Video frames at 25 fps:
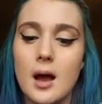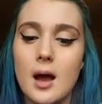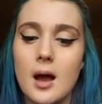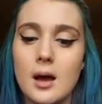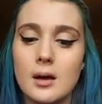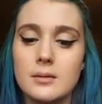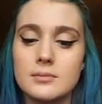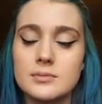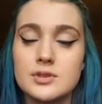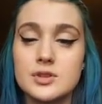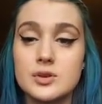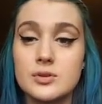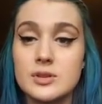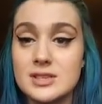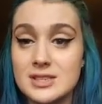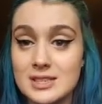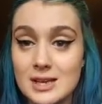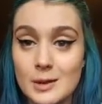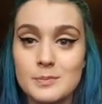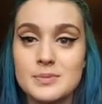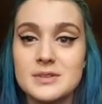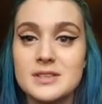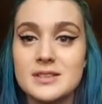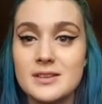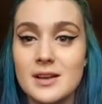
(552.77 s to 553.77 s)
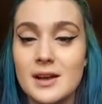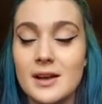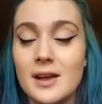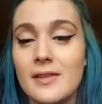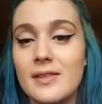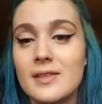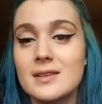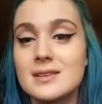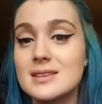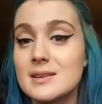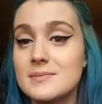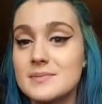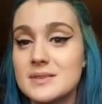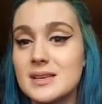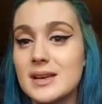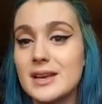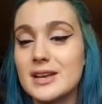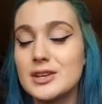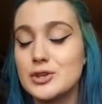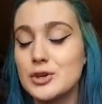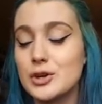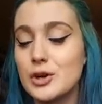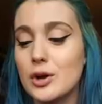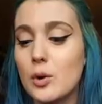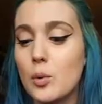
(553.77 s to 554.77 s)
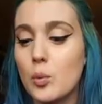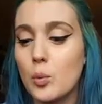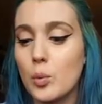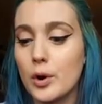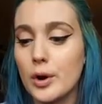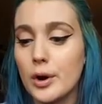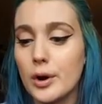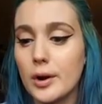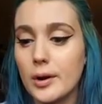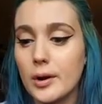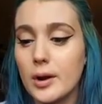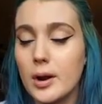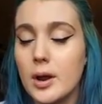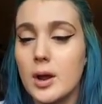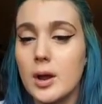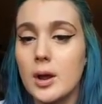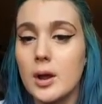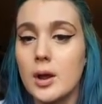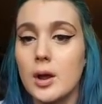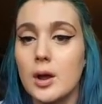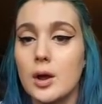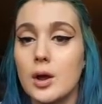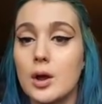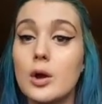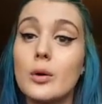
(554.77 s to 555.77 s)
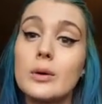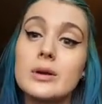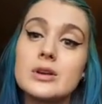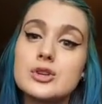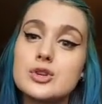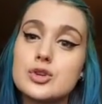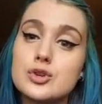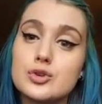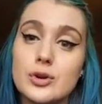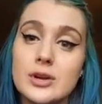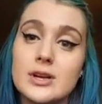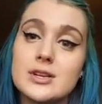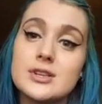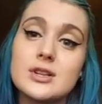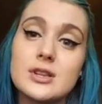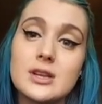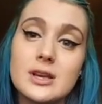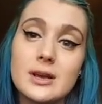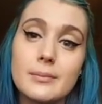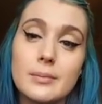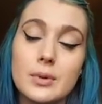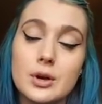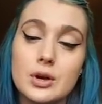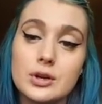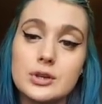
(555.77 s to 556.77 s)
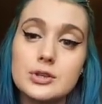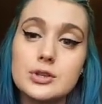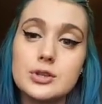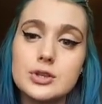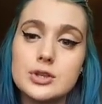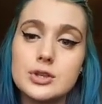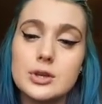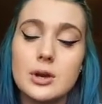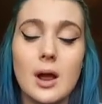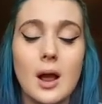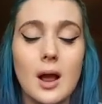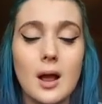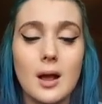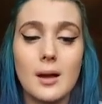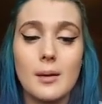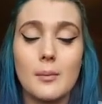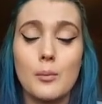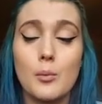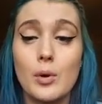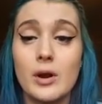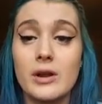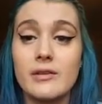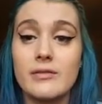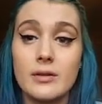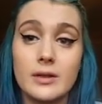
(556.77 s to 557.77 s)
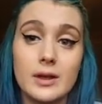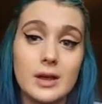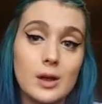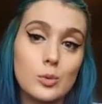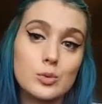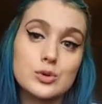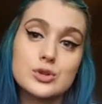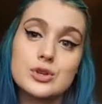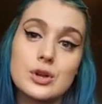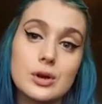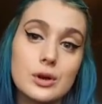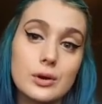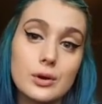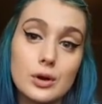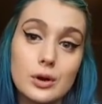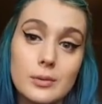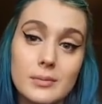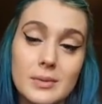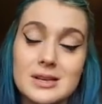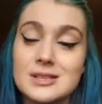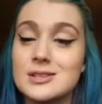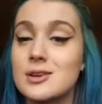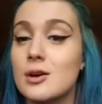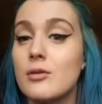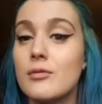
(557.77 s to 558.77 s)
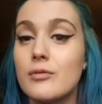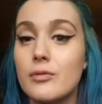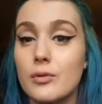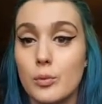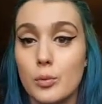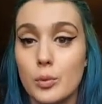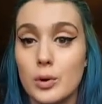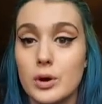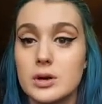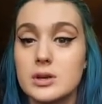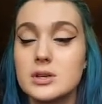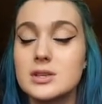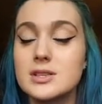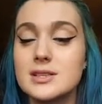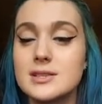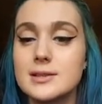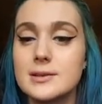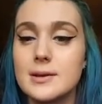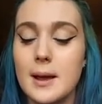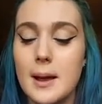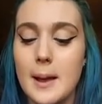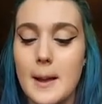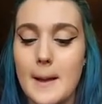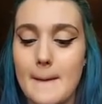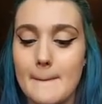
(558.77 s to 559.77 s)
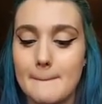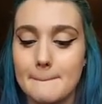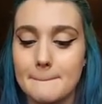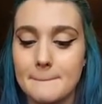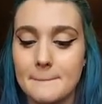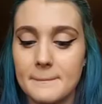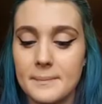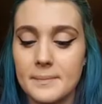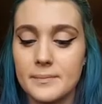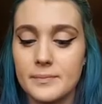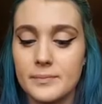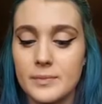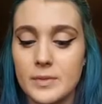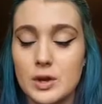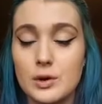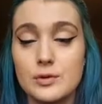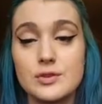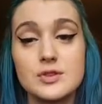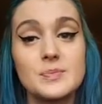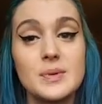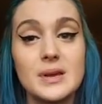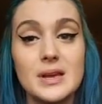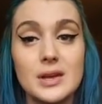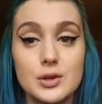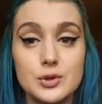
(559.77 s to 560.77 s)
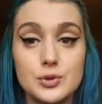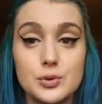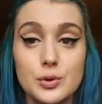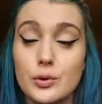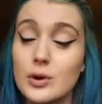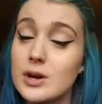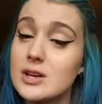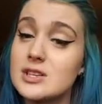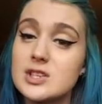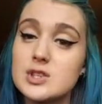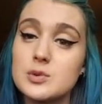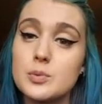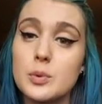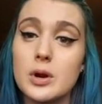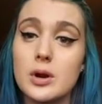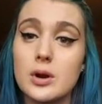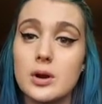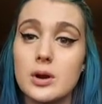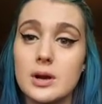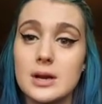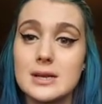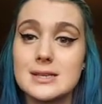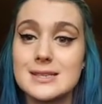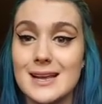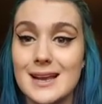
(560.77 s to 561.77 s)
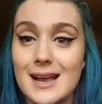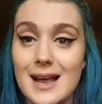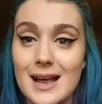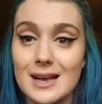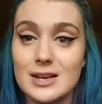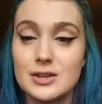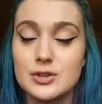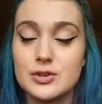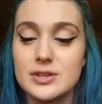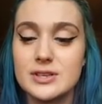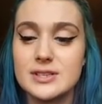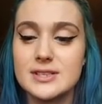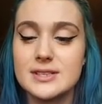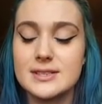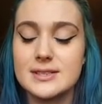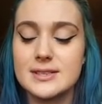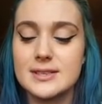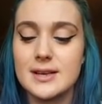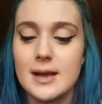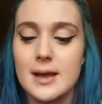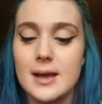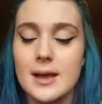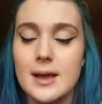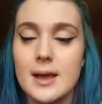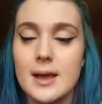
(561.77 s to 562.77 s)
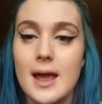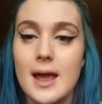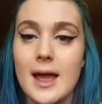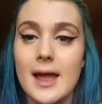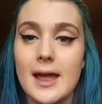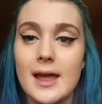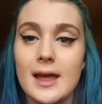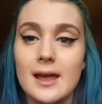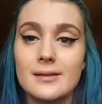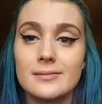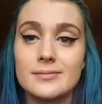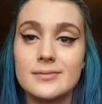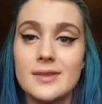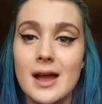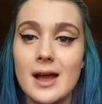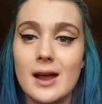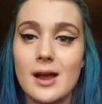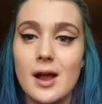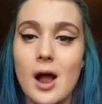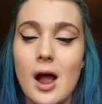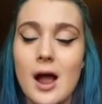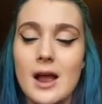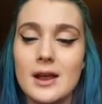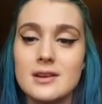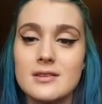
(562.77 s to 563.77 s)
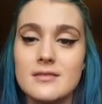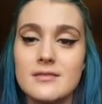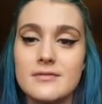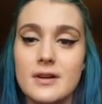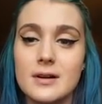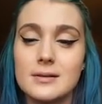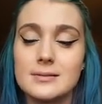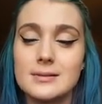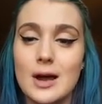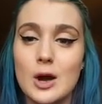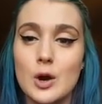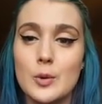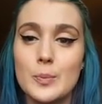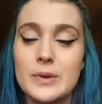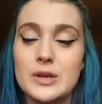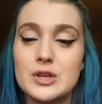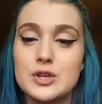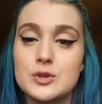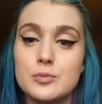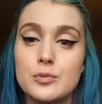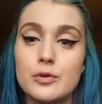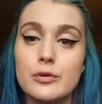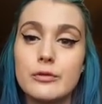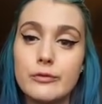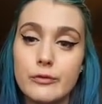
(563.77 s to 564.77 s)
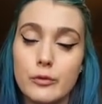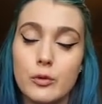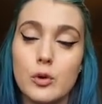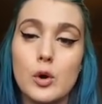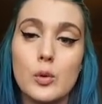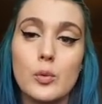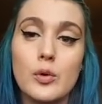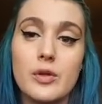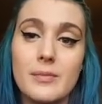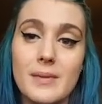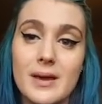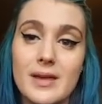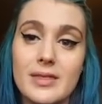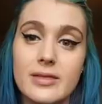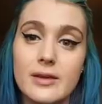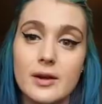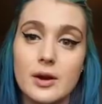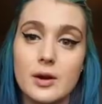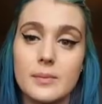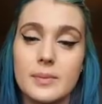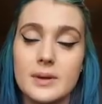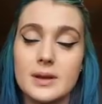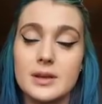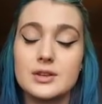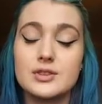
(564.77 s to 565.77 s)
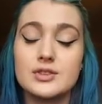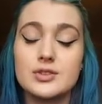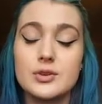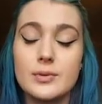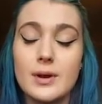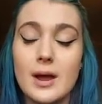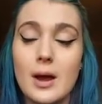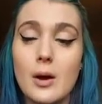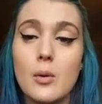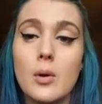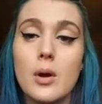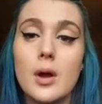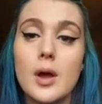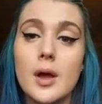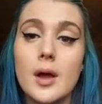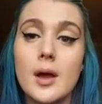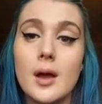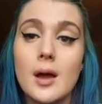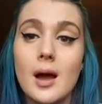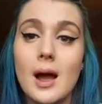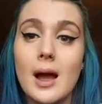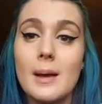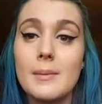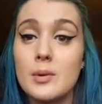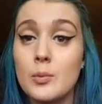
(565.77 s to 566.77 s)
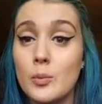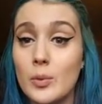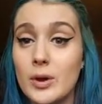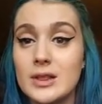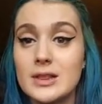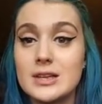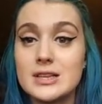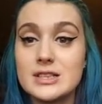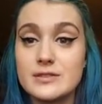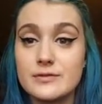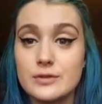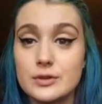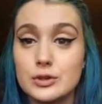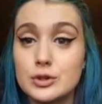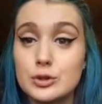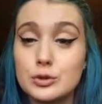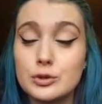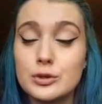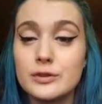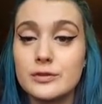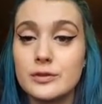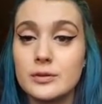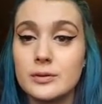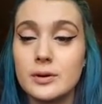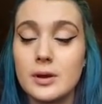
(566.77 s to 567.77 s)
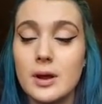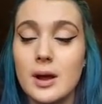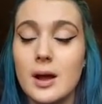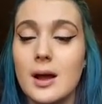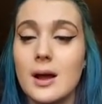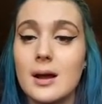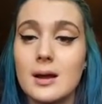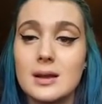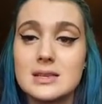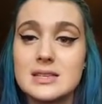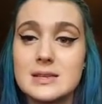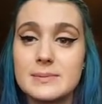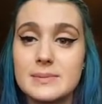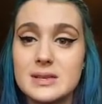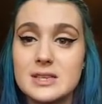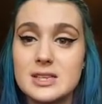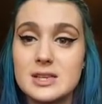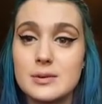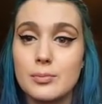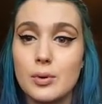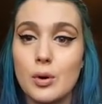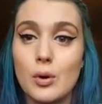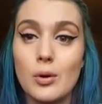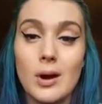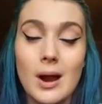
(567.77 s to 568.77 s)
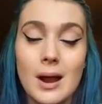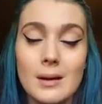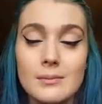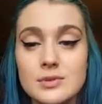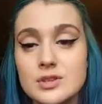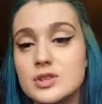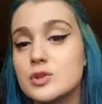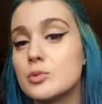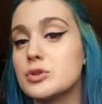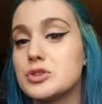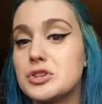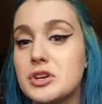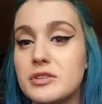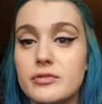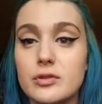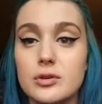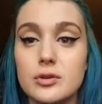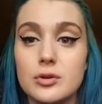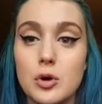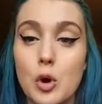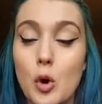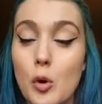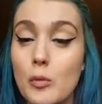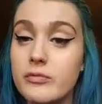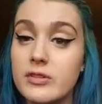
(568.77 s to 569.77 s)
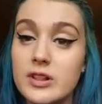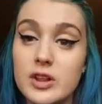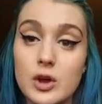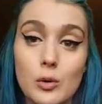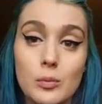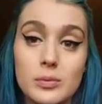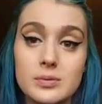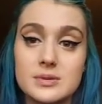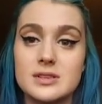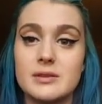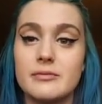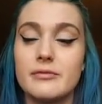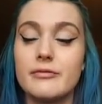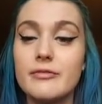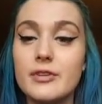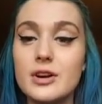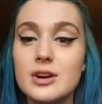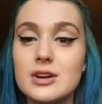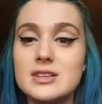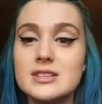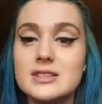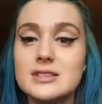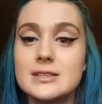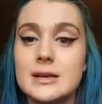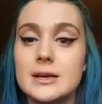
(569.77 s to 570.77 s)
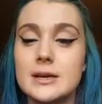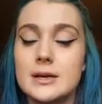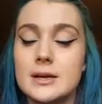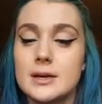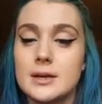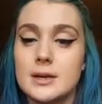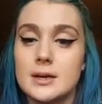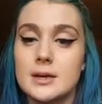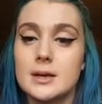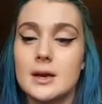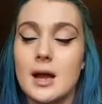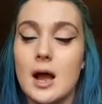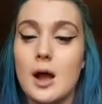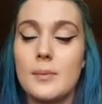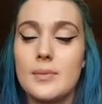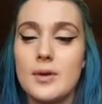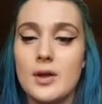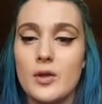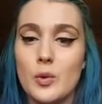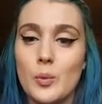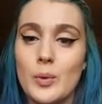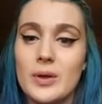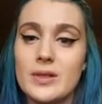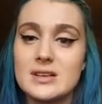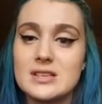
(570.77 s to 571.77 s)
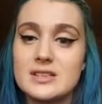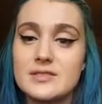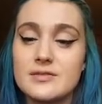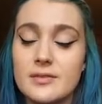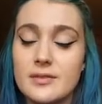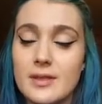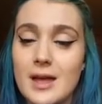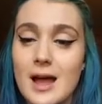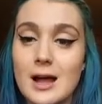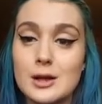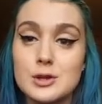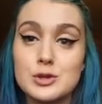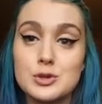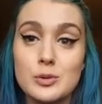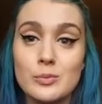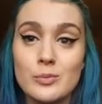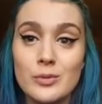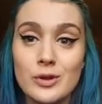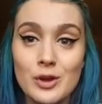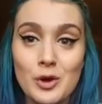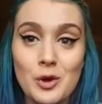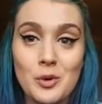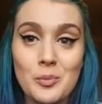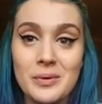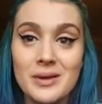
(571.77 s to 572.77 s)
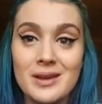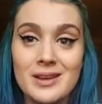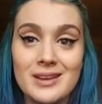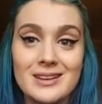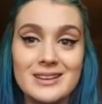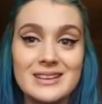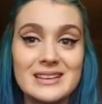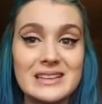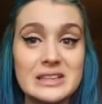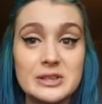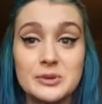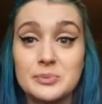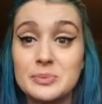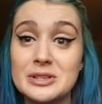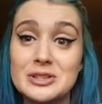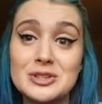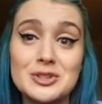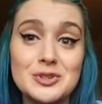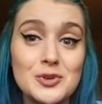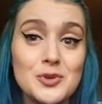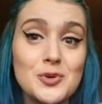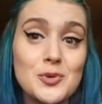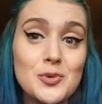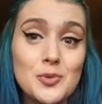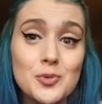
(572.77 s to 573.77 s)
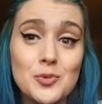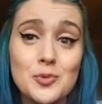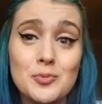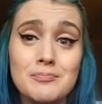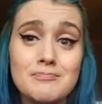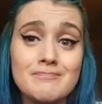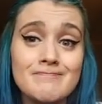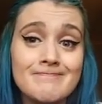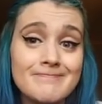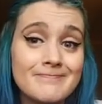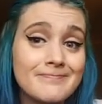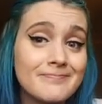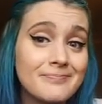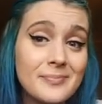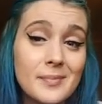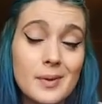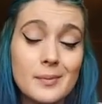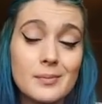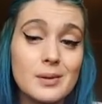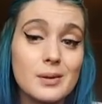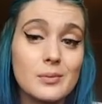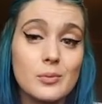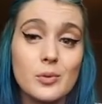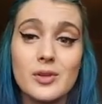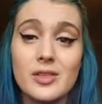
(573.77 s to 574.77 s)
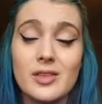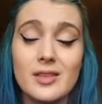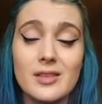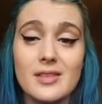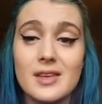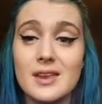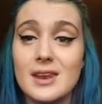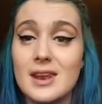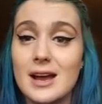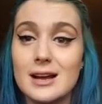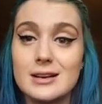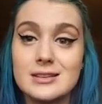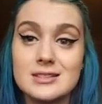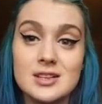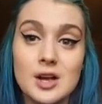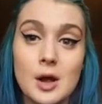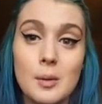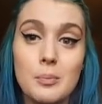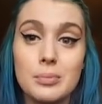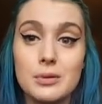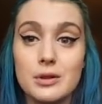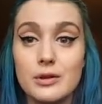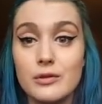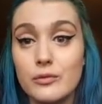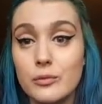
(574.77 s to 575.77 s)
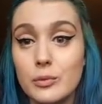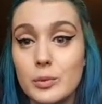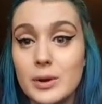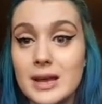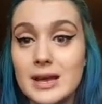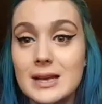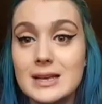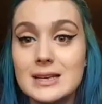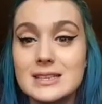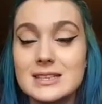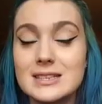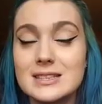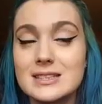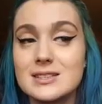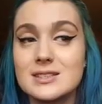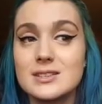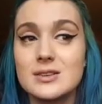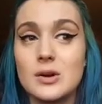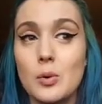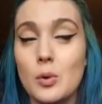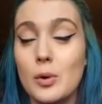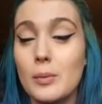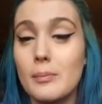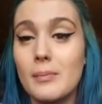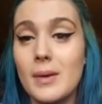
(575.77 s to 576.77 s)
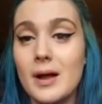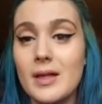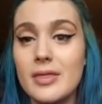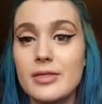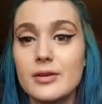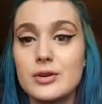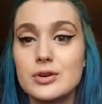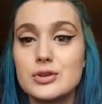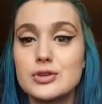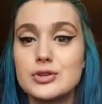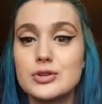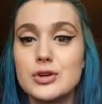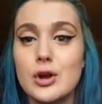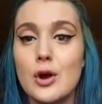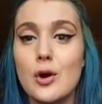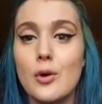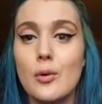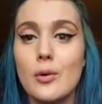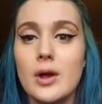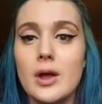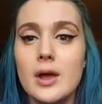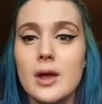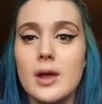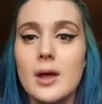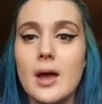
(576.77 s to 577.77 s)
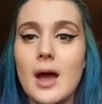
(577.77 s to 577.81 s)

Um, so the steps, again, the steps that I took were going straight to the emerge um, when I felt like I was going to hurt myself or worse. Um, you know, speaking to a crisis worker and a psychiatrist, and that kind of allowed me to move forward with my therapy. So now I'm in waitlist for two different uh, DBT programs, so whichever hopefully opens up first, I'll be on the waitlist for that. So I'm really hoping it'll be soon, maybe within the next couple of weeks or month or so.